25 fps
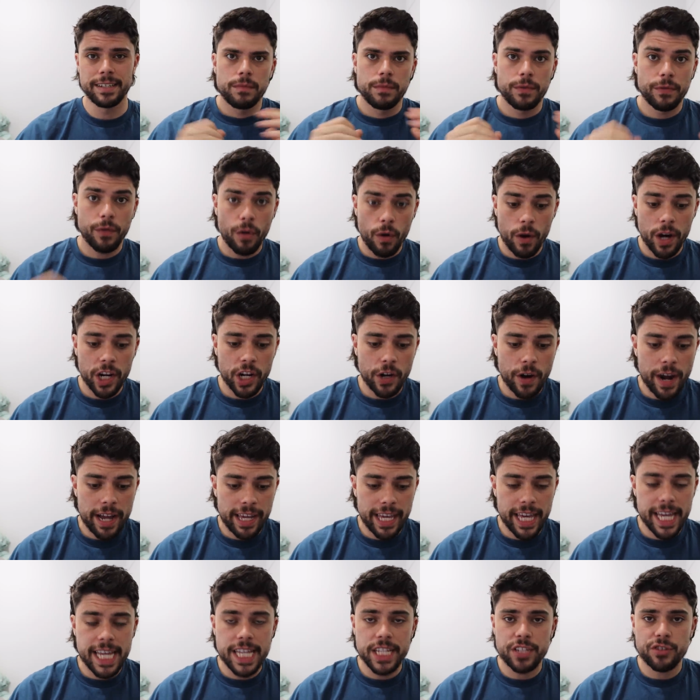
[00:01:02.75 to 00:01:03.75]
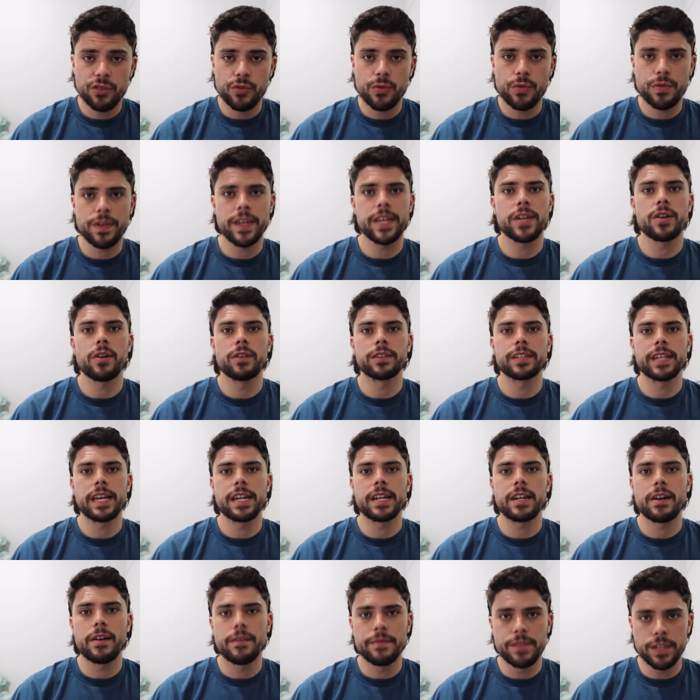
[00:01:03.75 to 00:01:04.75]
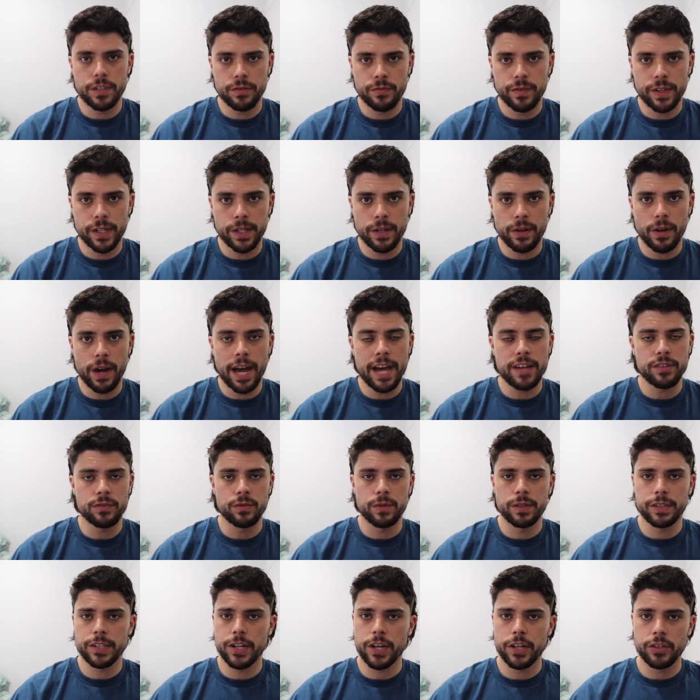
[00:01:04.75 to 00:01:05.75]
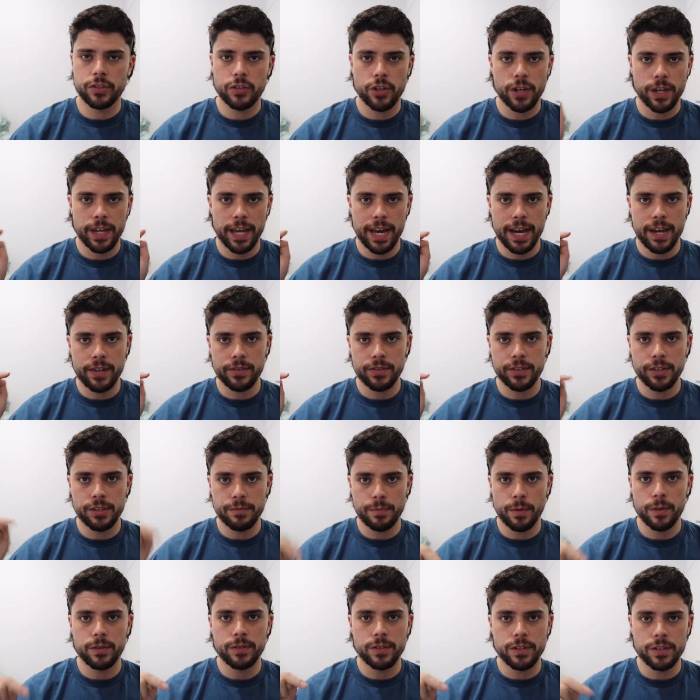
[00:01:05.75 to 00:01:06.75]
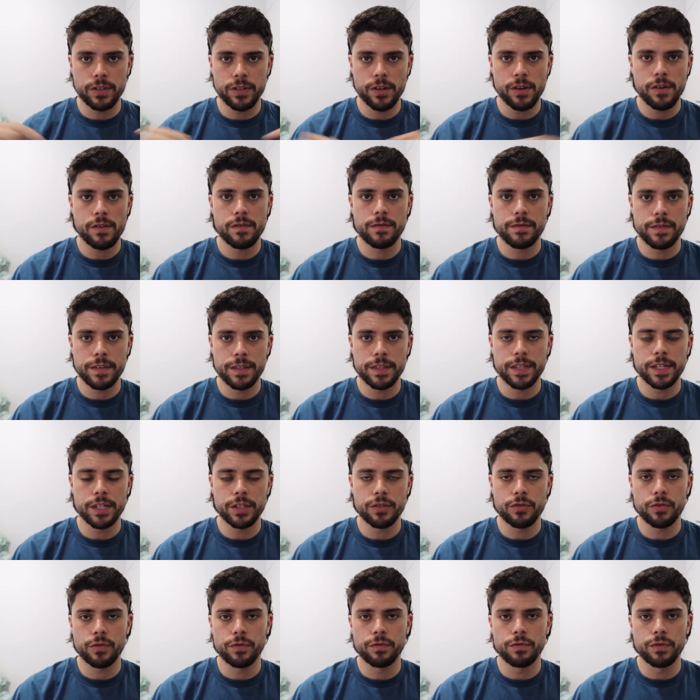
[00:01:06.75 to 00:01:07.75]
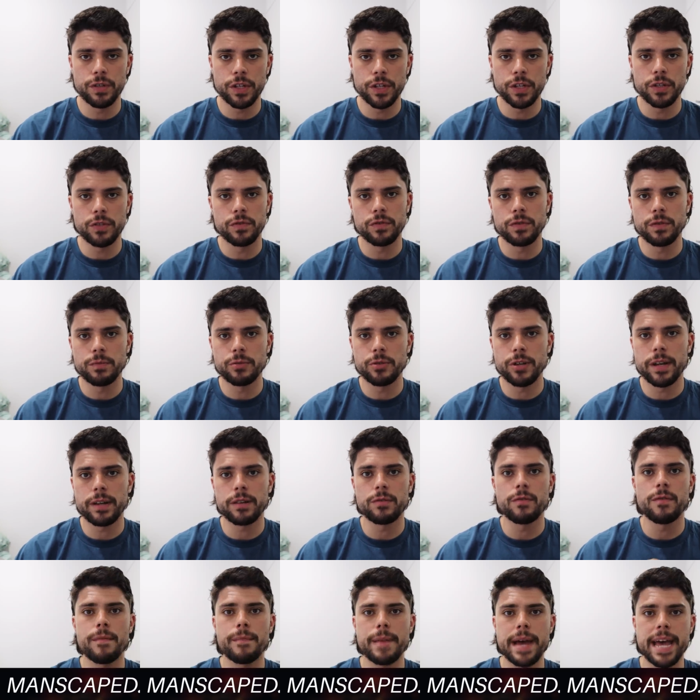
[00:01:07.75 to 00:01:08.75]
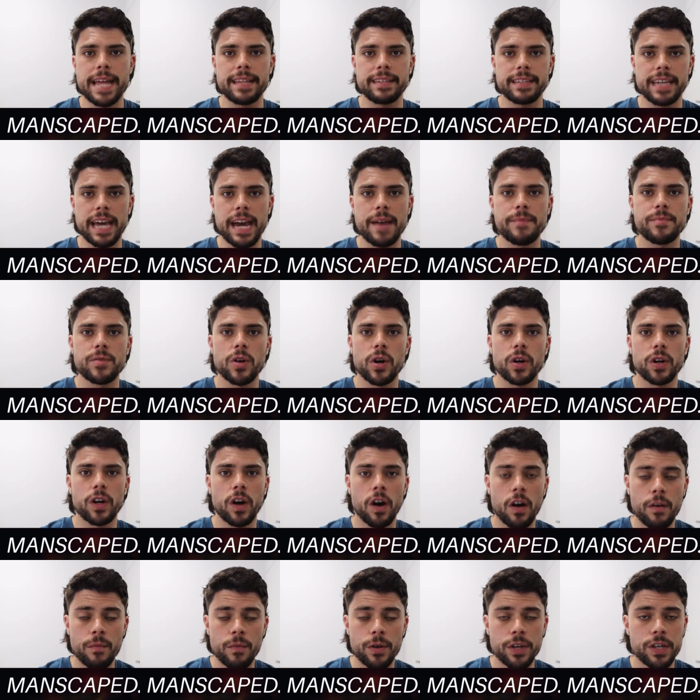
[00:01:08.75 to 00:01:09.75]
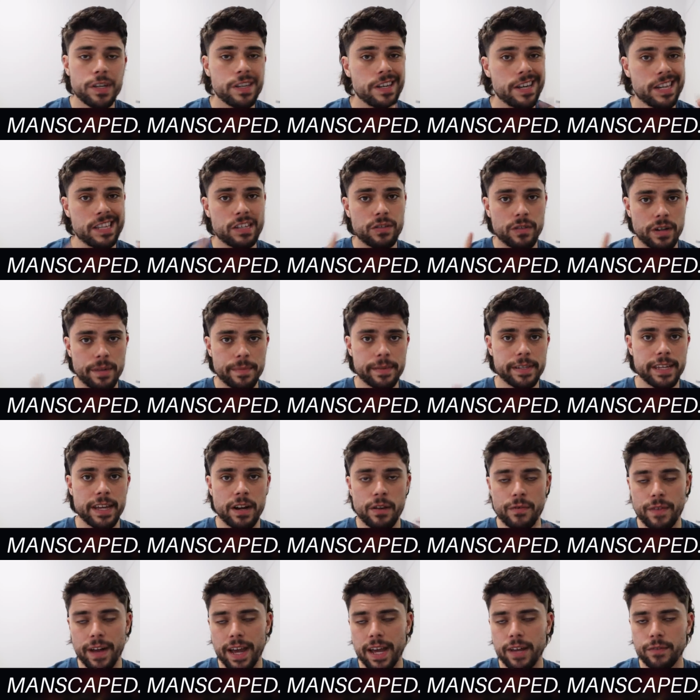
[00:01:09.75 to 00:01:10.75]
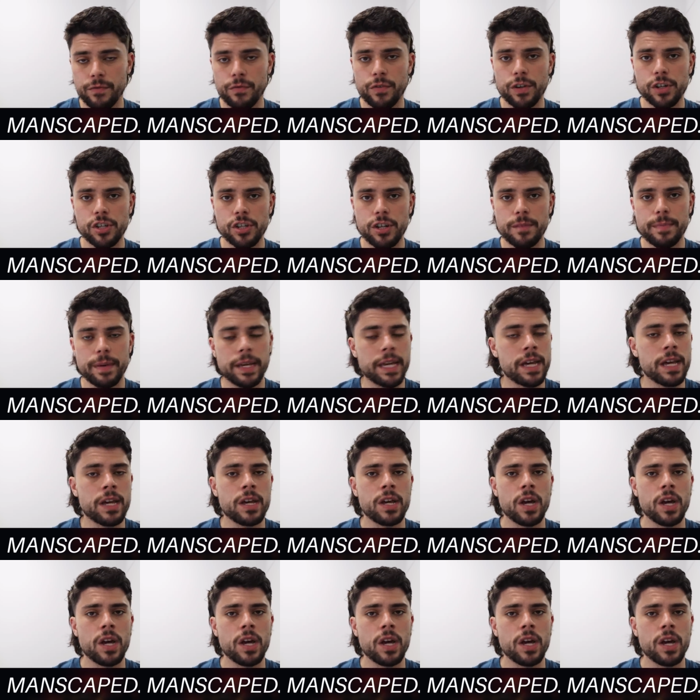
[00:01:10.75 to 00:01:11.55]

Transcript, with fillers: Before I crack into the content of this video, as always, guys, check out the sponsors of the True Footy YouTube channel, manscaped.com, where you can get 20% off and free shipping